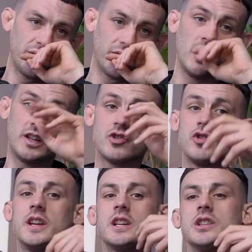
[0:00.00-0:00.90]
like the
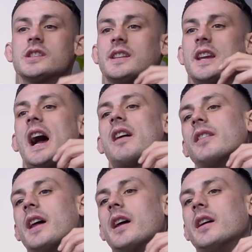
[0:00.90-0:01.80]
traditions that they have in
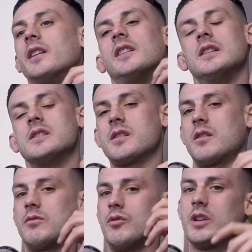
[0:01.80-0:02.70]
it. So
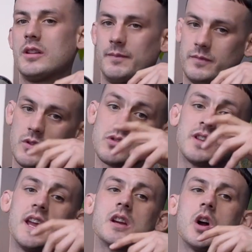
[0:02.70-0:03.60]
like, there's a
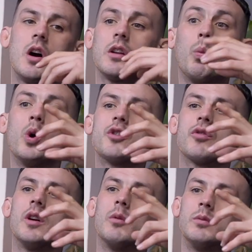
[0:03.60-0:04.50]
thing called a Wai
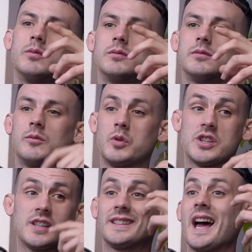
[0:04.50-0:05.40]
Crew, which is
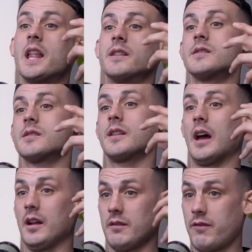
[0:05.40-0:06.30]
a dance
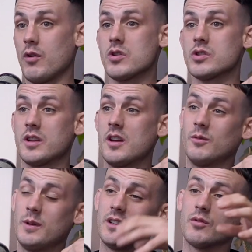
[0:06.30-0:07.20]
that fighters do
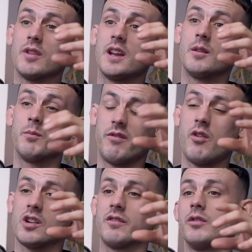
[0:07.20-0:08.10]
in the ring
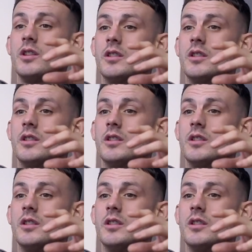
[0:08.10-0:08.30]
before they fight.